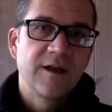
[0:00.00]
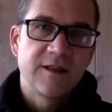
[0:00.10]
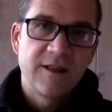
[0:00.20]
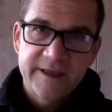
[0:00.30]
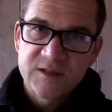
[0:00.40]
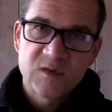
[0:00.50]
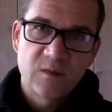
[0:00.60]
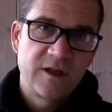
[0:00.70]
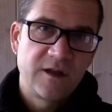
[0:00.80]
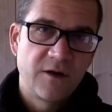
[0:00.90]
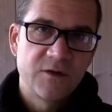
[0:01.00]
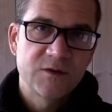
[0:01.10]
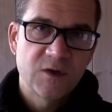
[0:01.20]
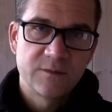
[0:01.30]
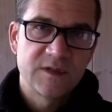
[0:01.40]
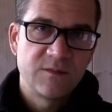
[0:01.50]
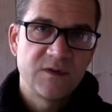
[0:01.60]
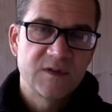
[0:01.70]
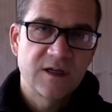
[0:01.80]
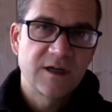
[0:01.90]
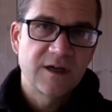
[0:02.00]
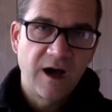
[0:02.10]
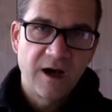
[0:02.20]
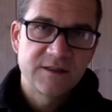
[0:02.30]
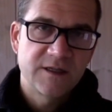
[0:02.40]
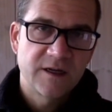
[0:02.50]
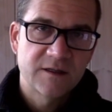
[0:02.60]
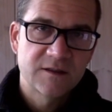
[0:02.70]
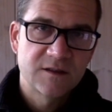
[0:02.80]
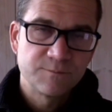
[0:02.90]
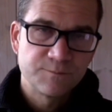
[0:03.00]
Like so many other terms in music, context